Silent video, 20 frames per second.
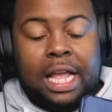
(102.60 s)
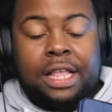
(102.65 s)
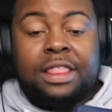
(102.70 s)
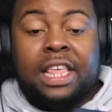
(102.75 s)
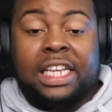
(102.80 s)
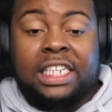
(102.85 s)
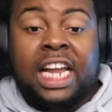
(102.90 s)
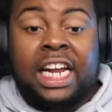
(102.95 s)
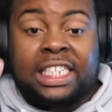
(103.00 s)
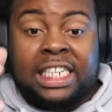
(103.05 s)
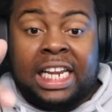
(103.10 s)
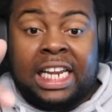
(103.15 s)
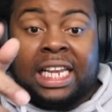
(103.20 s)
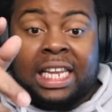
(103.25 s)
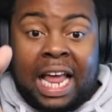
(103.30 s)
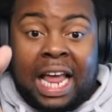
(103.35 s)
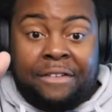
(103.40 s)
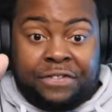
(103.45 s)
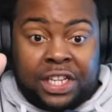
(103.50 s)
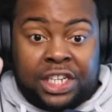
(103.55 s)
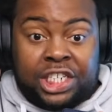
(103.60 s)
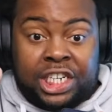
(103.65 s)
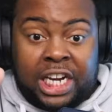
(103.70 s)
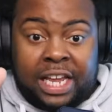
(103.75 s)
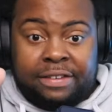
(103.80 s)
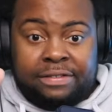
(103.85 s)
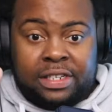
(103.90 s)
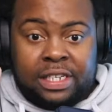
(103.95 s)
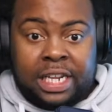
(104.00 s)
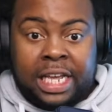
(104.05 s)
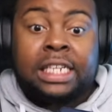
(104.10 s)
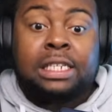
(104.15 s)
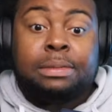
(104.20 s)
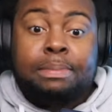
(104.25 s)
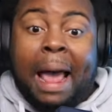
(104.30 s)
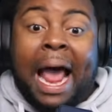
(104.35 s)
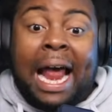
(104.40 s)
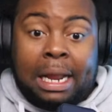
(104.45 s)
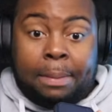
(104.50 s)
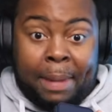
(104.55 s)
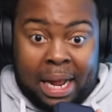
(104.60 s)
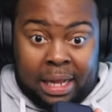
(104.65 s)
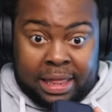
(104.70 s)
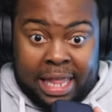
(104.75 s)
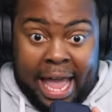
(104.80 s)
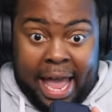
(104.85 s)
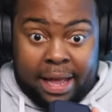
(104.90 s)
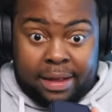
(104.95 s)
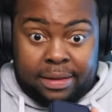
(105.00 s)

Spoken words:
This is because he left the Chiefs. He's mad about that.